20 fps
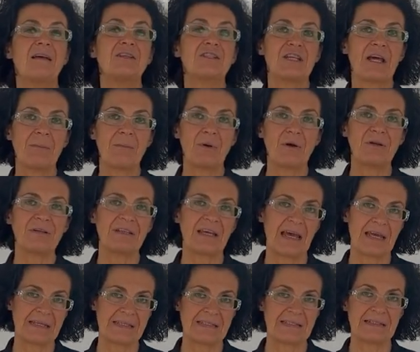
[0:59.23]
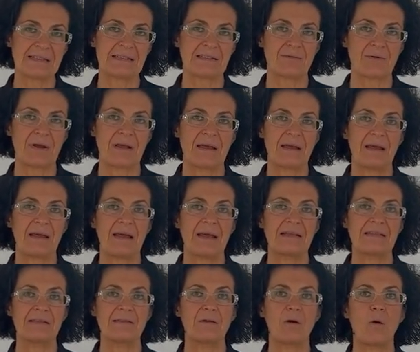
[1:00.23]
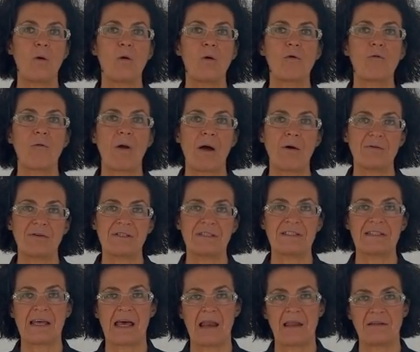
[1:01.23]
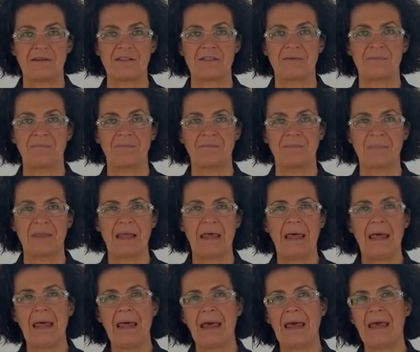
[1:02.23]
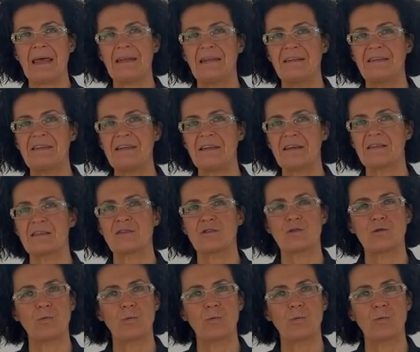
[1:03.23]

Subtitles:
Chembond 863 is an all-round talent. It adheres to